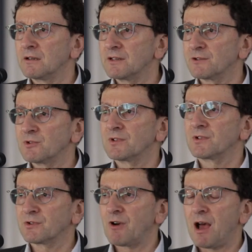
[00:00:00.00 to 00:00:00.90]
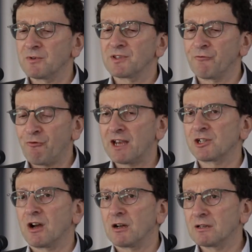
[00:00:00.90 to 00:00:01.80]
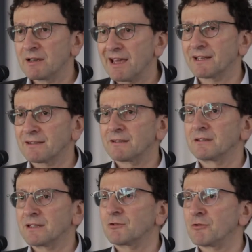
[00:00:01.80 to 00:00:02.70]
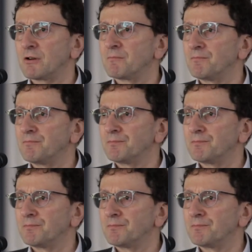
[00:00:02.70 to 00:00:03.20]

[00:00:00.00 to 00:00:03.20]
this was described as the Fragile X syndrome.